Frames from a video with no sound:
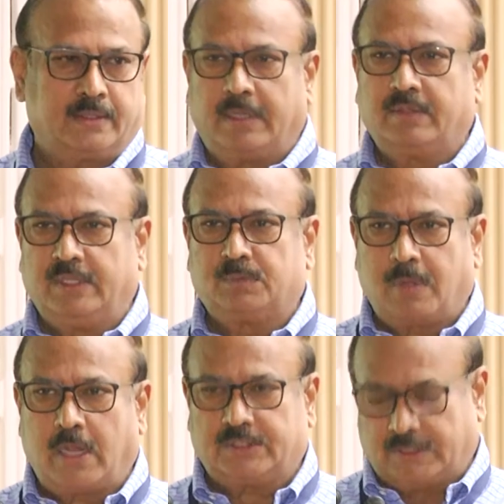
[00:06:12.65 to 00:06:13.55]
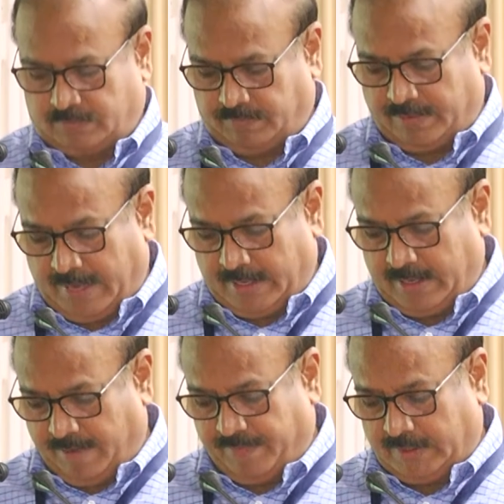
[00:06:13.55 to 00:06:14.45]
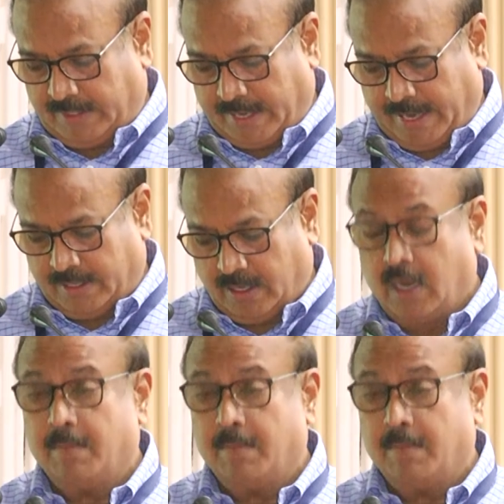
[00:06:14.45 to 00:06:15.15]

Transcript: But this process, we've done everything great.